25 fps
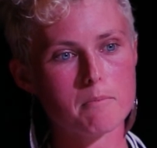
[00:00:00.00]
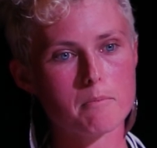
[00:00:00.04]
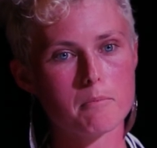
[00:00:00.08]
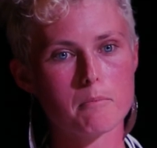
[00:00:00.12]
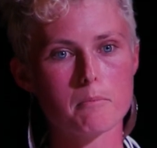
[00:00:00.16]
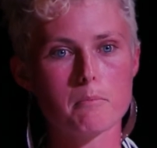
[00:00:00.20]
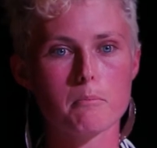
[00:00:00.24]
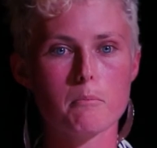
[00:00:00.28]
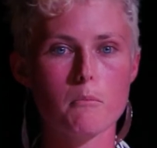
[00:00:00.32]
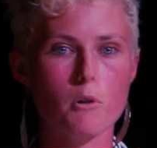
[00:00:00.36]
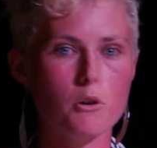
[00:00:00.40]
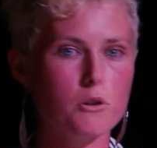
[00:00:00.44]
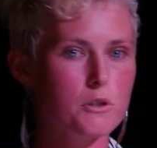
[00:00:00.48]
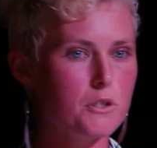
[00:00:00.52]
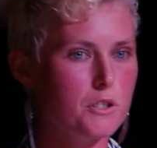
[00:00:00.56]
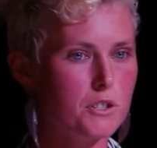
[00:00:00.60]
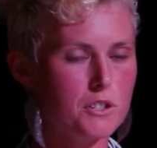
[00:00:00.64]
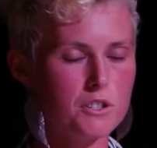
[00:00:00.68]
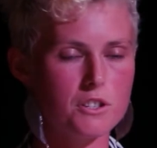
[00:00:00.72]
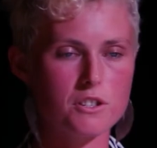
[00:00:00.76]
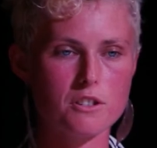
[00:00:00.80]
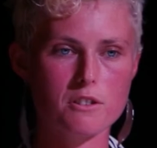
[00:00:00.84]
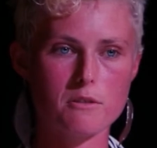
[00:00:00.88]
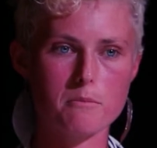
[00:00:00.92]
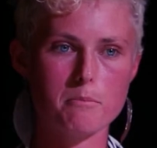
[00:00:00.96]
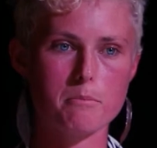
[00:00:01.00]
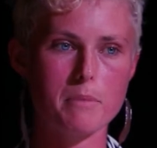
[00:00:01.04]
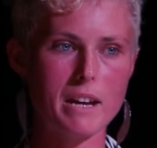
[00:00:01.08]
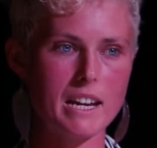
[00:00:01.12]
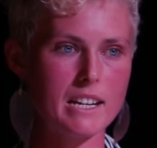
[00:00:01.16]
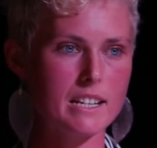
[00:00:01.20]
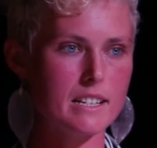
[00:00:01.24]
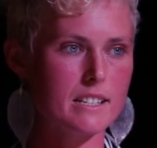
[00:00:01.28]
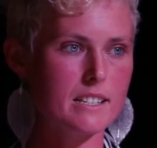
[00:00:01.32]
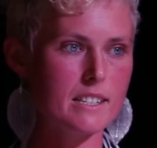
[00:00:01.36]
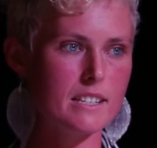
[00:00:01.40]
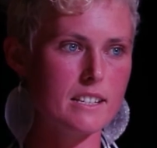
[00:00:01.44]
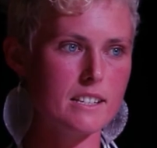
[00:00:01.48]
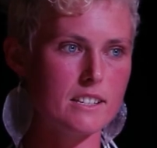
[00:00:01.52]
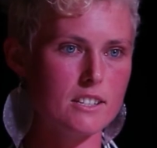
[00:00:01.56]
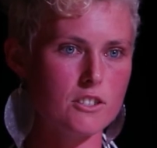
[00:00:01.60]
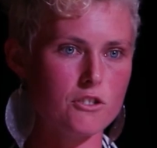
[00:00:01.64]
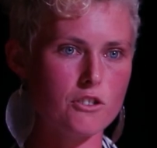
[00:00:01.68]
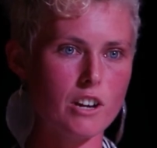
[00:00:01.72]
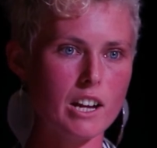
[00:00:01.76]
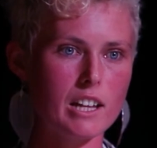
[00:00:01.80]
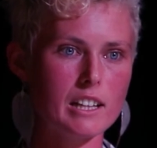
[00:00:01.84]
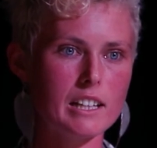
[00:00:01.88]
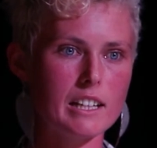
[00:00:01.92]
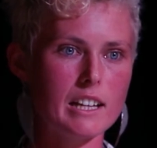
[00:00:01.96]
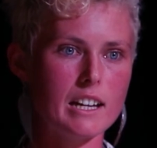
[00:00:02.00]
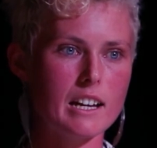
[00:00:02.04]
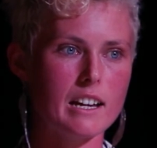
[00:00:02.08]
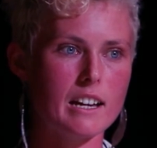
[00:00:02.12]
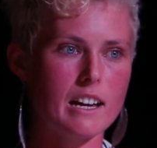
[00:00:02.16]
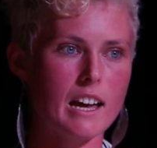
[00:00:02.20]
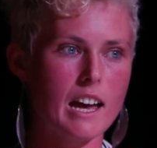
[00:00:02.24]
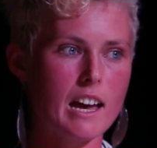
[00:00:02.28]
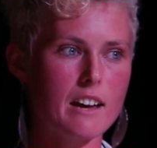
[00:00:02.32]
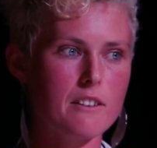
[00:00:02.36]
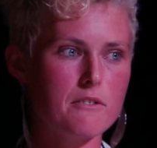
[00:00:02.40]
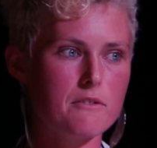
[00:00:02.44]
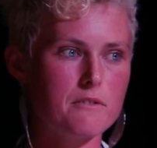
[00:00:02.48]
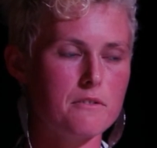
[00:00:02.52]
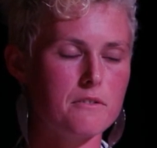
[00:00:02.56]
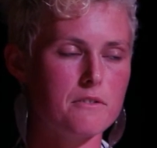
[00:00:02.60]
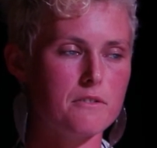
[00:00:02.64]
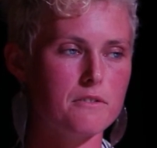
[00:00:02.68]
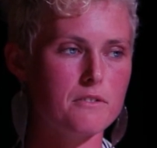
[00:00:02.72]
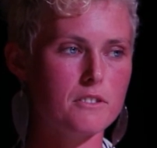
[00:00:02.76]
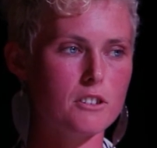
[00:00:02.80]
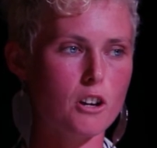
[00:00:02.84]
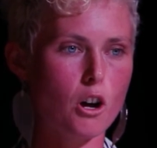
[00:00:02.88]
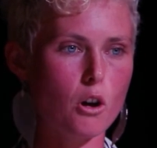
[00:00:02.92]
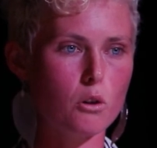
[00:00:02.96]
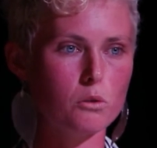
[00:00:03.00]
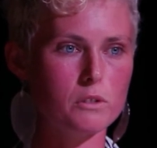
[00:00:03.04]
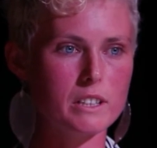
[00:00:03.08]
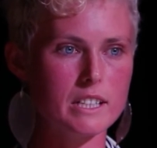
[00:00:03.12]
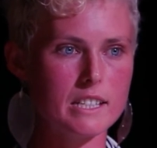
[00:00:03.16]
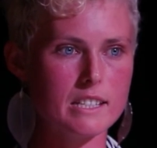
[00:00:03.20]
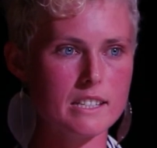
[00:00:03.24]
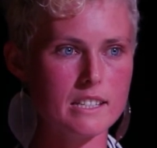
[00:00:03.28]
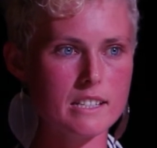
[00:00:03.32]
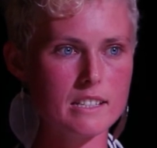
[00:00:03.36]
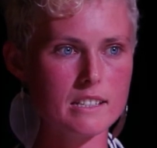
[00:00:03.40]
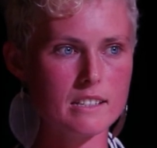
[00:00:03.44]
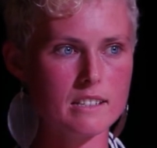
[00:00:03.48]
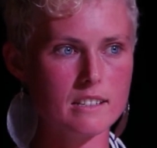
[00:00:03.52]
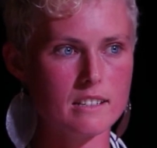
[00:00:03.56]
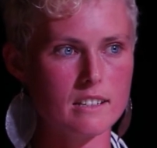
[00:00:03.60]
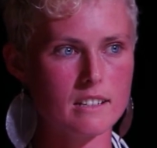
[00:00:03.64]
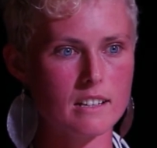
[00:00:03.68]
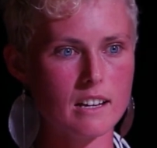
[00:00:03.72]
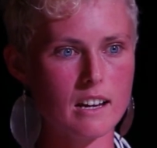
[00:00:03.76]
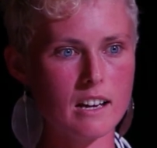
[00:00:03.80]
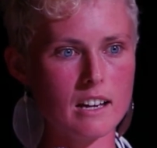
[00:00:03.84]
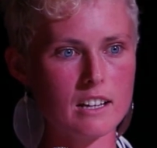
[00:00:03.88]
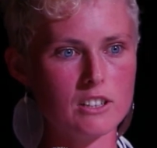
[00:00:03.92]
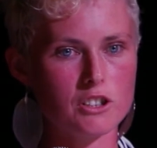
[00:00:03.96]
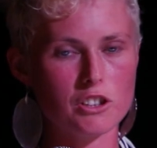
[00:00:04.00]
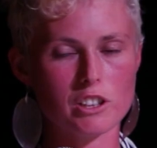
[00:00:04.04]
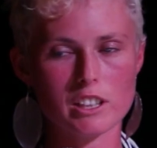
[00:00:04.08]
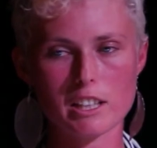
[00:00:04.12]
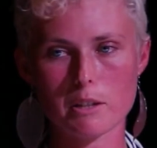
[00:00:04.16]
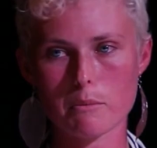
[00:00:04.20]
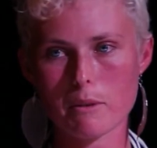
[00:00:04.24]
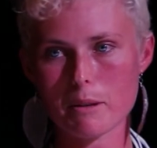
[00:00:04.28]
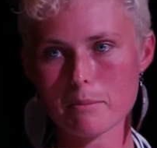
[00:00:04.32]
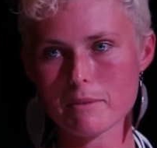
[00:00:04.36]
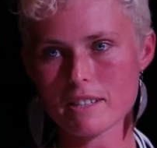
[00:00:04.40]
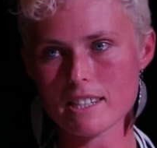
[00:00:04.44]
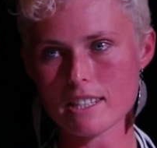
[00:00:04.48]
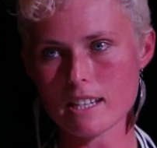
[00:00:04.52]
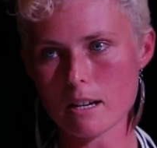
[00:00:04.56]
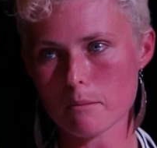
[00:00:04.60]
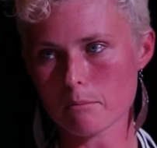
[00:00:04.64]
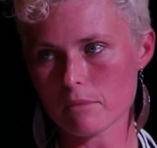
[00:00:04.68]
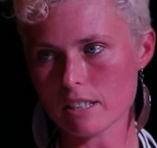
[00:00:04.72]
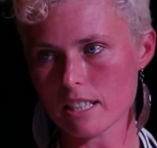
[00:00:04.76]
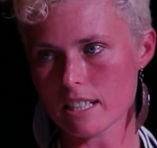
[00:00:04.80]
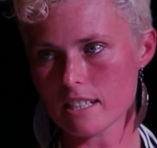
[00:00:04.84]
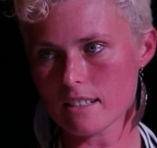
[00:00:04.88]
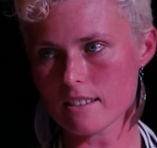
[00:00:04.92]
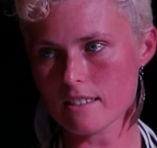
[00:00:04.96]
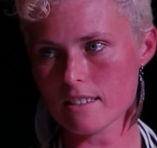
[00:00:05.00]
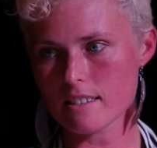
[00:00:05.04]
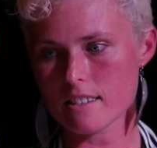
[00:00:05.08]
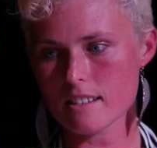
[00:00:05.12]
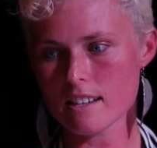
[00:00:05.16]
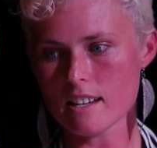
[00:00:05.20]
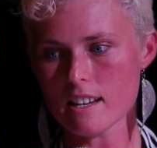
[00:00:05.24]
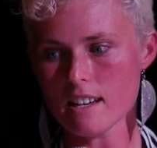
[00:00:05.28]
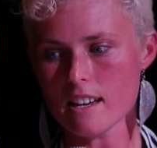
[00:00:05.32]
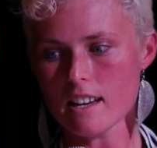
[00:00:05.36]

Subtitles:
Most banks in Australia have holdings in nuclear weapons companies,